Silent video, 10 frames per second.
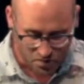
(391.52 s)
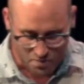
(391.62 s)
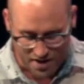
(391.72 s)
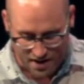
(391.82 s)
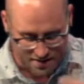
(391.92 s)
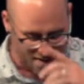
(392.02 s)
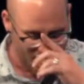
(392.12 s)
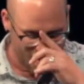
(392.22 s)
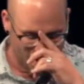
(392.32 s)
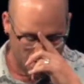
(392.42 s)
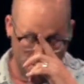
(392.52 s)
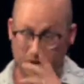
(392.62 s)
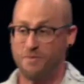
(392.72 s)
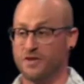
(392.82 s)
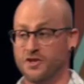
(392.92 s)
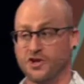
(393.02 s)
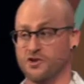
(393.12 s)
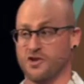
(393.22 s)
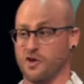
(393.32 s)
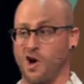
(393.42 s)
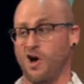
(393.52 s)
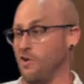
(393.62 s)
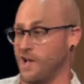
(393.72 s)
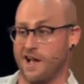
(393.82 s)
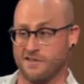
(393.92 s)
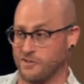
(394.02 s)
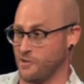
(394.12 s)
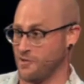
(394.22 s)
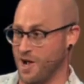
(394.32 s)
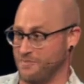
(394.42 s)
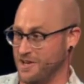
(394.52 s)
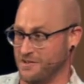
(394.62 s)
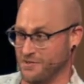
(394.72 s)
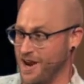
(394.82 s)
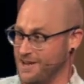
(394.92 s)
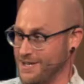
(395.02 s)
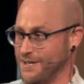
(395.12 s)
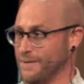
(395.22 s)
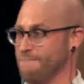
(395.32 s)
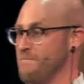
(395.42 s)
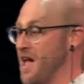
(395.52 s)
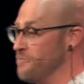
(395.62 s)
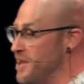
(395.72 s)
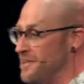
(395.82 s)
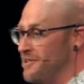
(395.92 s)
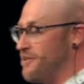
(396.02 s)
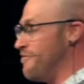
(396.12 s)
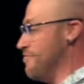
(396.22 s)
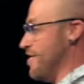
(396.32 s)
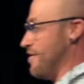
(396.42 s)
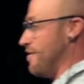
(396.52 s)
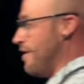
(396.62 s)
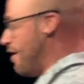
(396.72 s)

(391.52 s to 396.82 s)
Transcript: because remember, this church is all kinds of screwed up that he's writing it to. And we can learn from this.